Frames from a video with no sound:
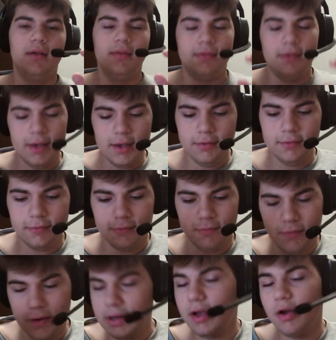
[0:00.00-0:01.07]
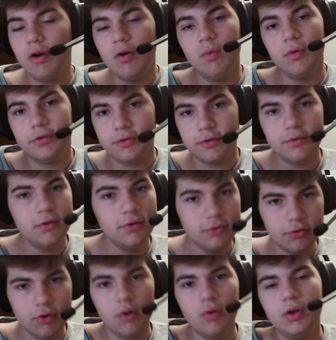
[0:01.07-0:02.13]
This video was just to
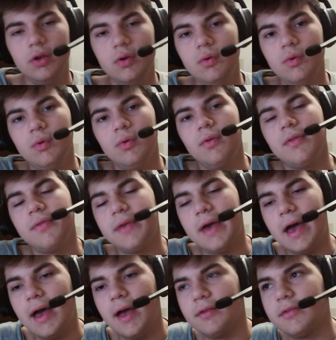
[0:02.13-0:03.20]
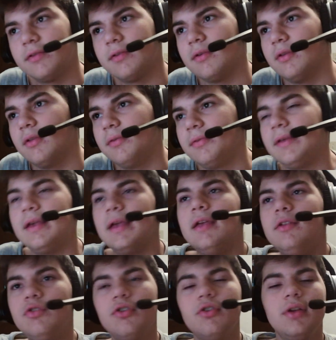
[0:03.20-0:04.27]
show you that the
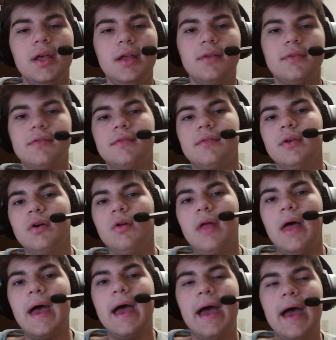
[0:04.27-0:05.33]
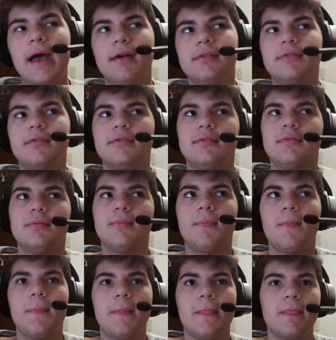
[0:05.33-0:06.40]
internet still has
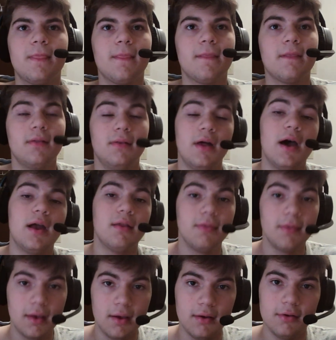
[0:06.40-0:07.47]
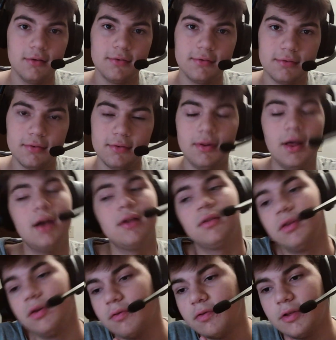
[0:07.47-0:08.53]
a lot of things, a lot of
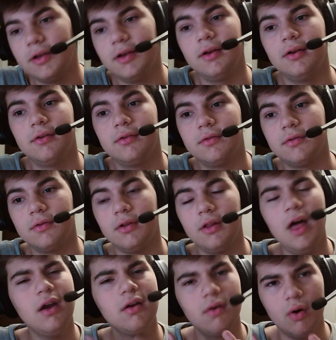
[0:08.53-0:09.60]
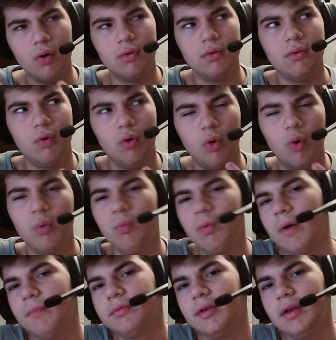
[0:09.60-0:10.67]
new things, a lot of old
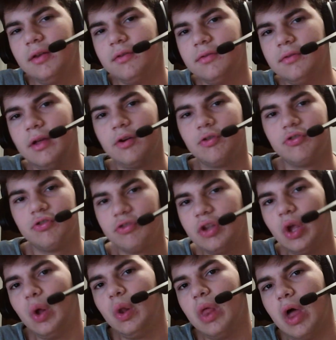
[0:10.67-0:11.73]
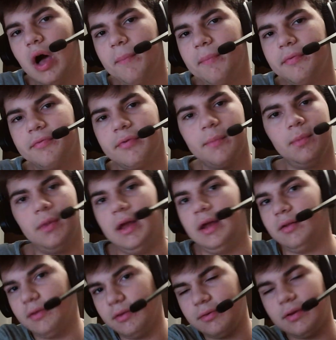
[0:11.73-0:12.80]
websites that are still up from
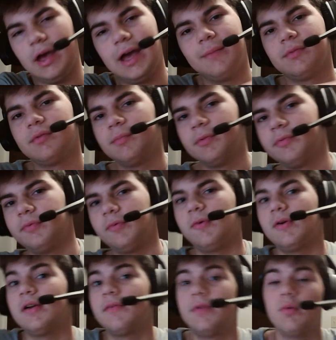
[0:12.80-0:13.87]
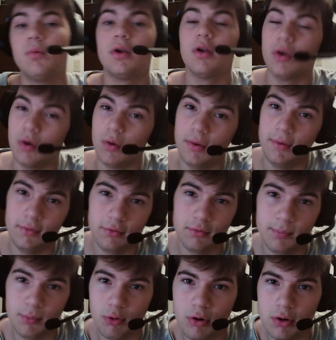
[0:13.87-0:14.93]
like the times before if you want to go and
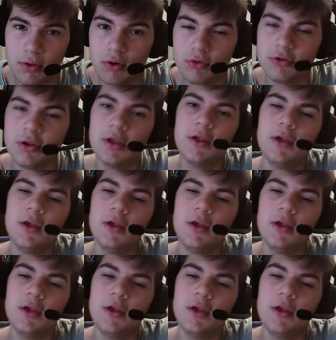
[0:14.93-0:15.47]
explore those.